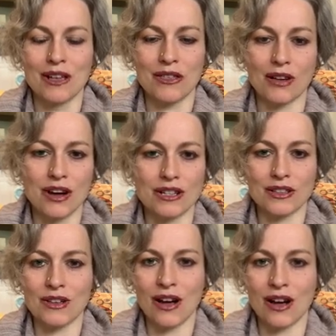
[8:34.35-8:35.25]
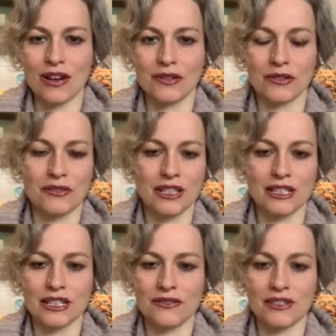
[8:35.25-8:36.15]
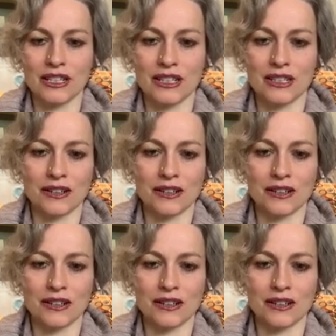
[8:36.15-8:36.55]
thought to thought, or feeling to feeling,